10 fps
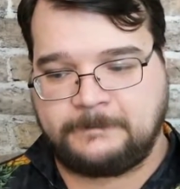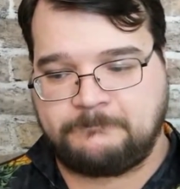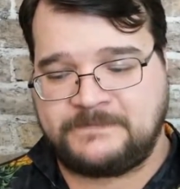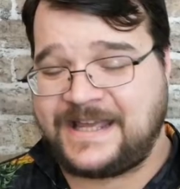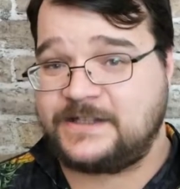
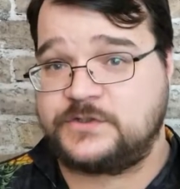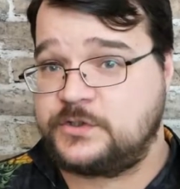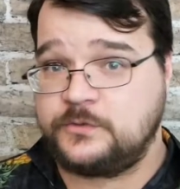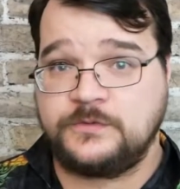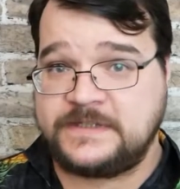not
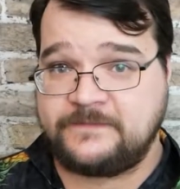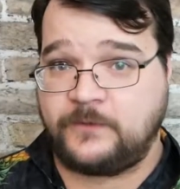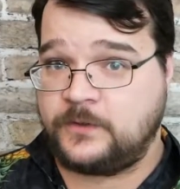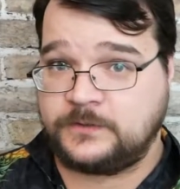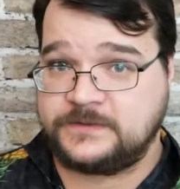too
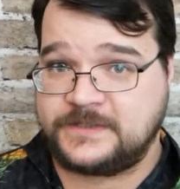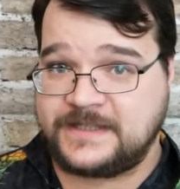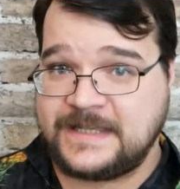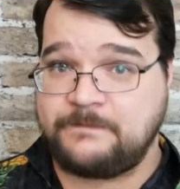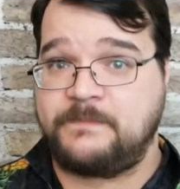difficult to
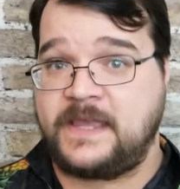keep